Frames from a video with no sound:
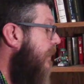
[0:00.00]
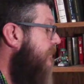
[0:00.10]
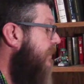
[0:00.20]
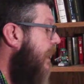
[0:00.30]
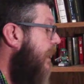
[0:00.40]

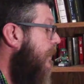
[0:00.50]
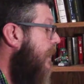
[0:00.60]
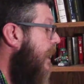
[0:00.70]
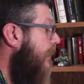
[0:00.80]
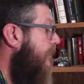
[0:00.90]
talk a
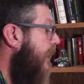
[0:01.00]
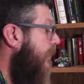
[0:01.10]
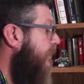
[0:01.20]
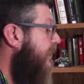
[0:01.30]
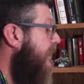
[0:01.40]
lot
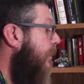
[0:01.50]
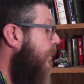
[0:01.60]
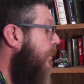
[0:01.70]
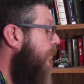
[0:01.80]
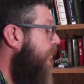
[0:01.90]
about the
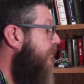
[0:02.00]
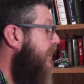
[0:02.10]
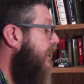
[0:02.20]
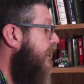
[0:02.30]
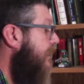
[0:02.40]
old
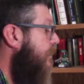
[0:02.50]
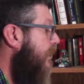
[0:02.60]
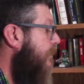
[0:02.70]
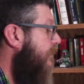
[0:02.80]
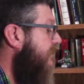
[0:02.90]
me and
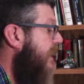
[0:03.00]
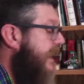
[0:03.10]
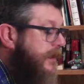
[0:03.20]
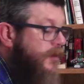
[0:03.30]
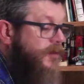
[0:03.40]
what it was
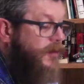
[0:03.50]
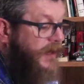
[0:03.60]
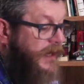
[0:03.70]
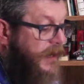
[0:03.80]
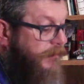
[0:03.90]
like
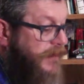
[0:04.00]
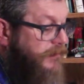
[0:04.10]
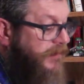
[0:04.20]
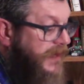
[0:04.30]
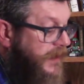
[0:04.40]
growing up
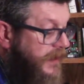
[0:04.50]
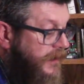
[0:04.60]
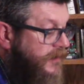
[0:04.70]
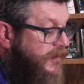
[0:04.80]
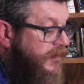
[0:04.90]
and being
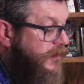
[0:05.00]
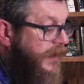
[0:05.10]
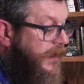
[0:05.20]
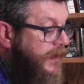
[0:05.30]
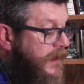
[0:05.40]
and
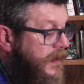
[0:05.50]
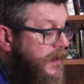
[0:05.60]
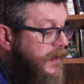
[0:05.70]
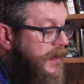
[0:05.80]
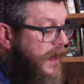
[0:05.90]
doing.
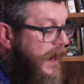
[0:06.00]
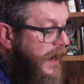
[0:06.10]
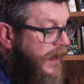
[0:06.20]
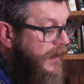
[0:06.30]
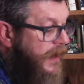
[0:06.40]

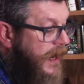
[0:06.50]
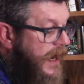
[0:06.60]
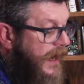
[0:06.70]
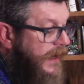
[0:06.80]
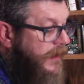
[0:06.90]
And
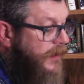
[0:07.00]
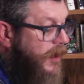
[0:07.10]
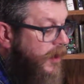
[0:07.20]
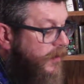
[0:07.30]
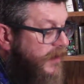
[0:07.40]
I
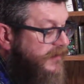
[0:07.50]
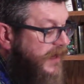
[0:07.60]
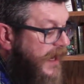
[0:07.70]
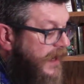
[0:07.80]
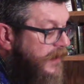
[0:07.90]
always
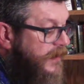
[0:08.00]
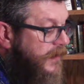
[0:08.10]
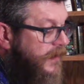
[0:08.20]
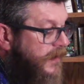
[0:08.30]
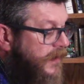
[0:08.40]
had
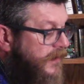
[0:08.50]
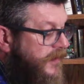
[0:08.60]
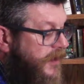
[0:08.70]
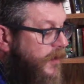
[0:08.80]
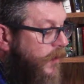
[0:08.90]

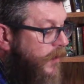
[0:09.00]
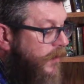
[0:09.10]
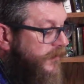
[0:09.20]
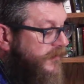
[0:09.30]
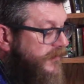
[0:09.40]
the
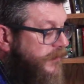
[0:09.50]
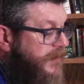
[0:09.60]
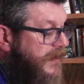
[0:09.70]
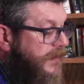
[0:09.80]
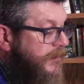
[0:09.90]
goals to
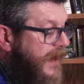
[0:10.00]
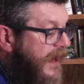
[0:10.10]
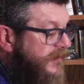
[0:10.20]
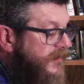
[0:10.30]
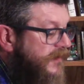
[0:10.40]
be the
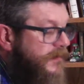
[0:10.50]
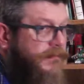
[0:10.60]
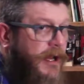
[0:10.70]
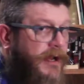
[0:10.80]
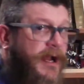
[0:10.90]
best.
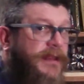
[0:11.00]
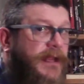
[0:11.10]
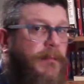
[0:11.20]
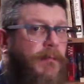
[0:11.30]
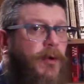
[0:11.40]
And I
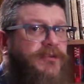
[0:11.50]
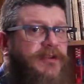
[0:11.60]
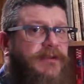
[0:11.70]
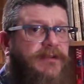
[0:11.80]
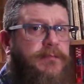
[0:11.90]
think most
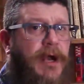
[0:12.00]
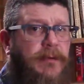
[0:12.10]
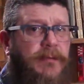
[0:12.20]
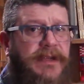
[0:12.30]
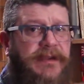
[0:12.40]
of us
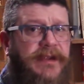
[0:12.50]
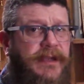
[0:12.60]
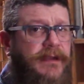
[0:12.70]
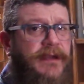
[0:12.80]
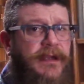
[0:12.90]
probably
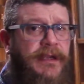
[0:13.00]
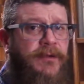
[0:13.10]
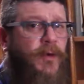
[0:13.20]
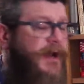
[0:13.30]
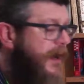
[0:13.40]
did,
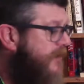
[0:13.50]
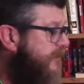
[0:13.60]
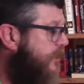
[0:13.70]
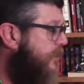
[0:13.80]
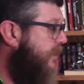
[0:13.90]
in
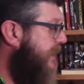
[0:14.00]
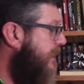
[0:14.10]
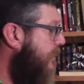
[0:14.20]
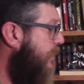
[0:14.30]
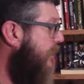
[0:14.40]
whatever
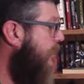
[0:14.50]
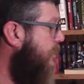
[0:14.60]
arena we were